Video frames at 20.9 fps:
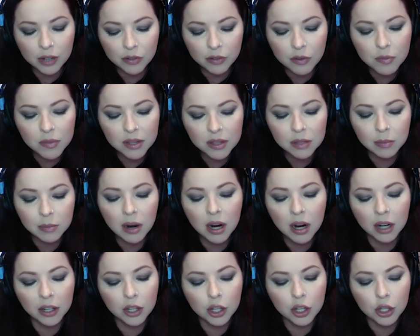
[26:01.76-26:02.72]
from this
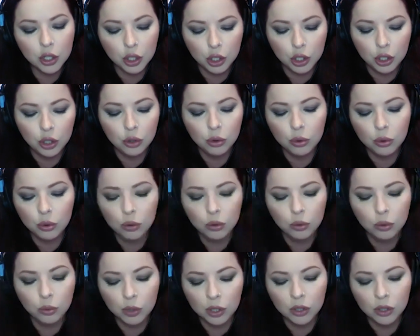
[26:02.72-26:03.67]
mug, you
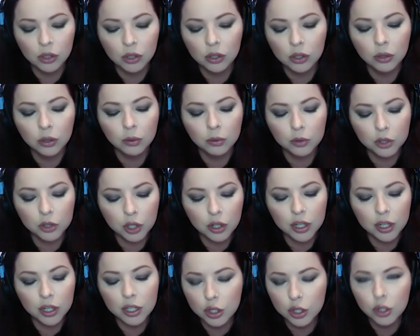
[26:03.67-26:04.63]
will
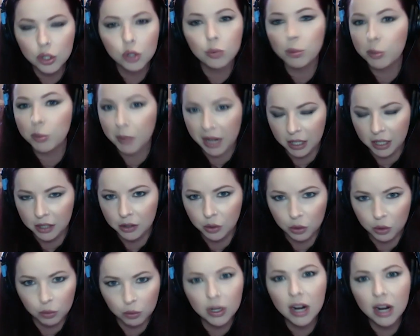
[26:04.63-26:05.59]
turn into Superman
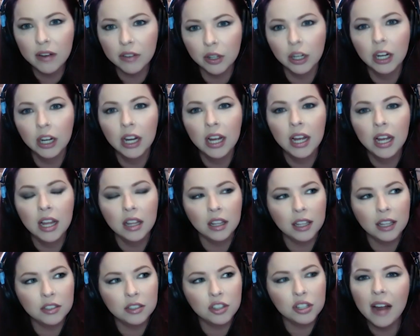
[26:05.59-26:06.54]
or whatever.
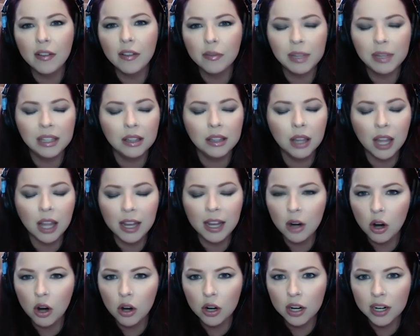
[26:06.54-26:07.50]
Like, just be
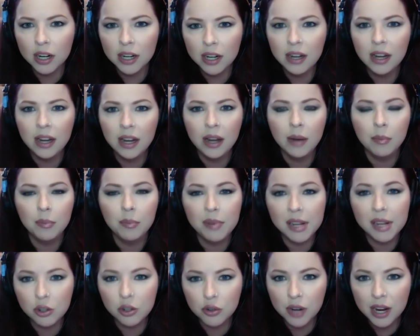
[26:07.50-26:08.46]
lighthearted,
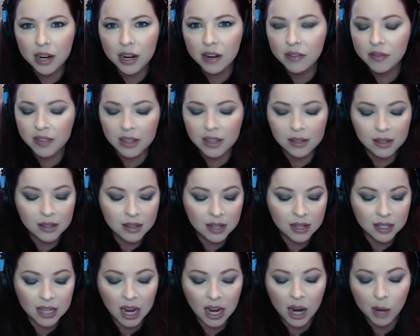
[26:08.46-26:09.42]
be creative. This is
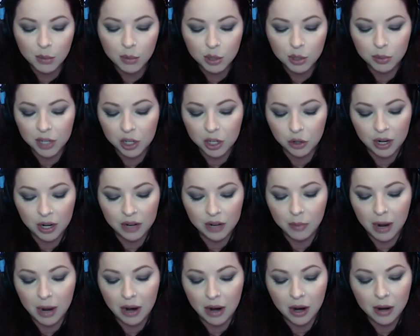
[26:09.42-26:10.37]
the time to be creative
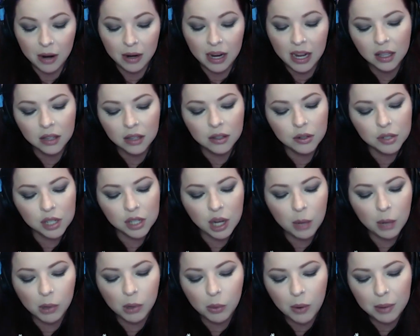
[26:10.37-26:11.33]
about it. And there's a
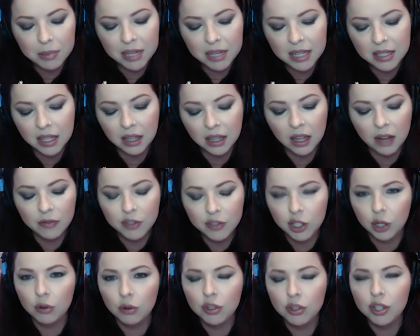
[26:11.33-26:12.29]
couple of websites I love to
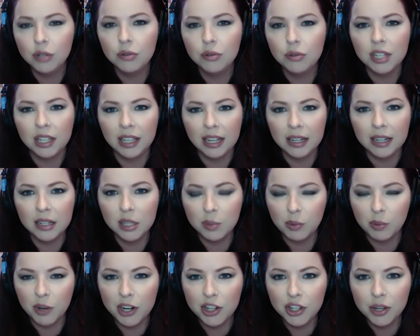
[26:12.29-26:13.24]
go to to get
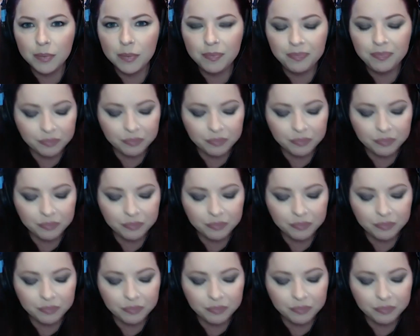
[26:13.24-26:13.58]
inspiration.